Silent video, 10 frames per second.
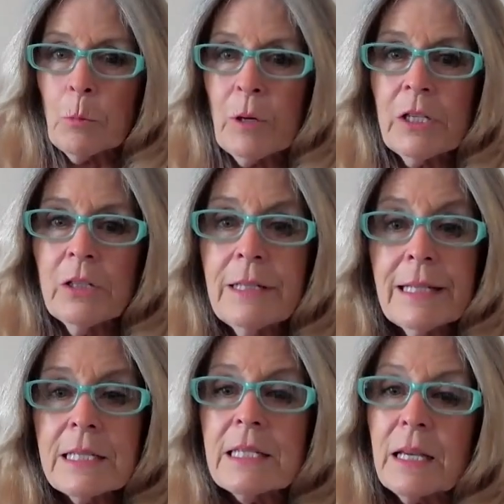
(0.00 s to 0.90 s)
what your
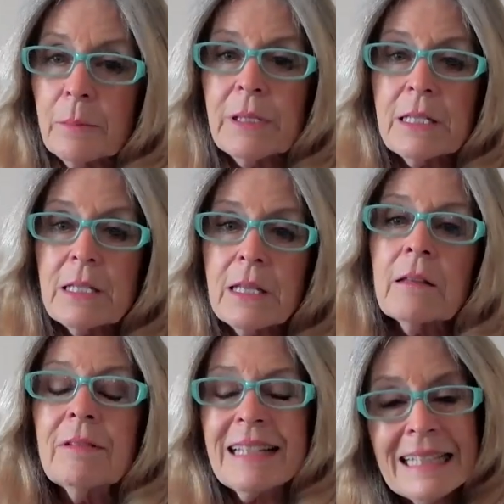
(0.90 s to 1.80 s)
next step is,
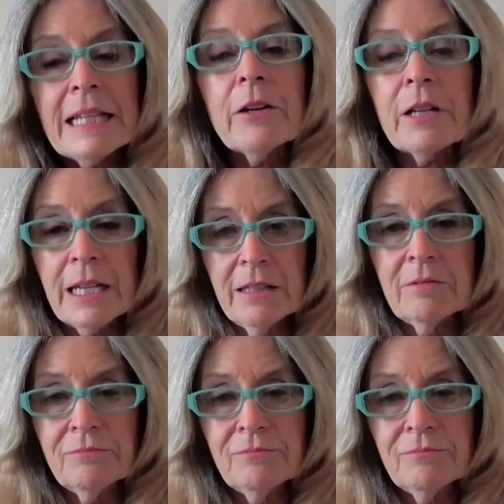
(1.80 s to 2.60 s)
the clarity.